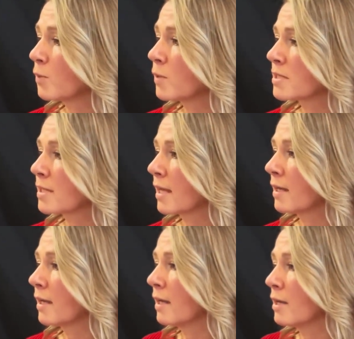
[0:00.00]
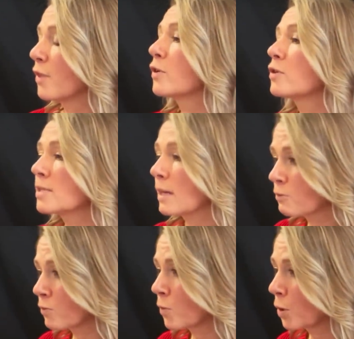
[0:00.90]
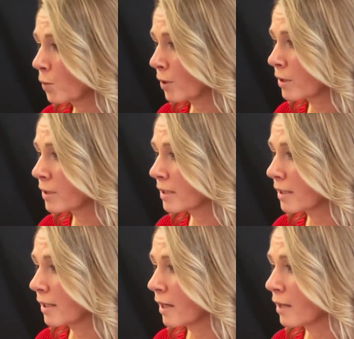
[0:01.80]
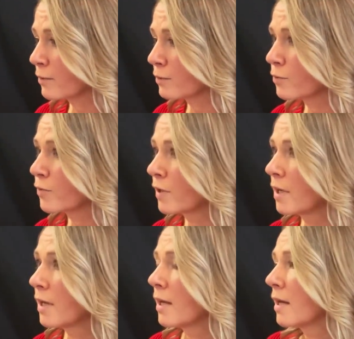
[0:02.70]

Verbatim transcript: it was like another step forward of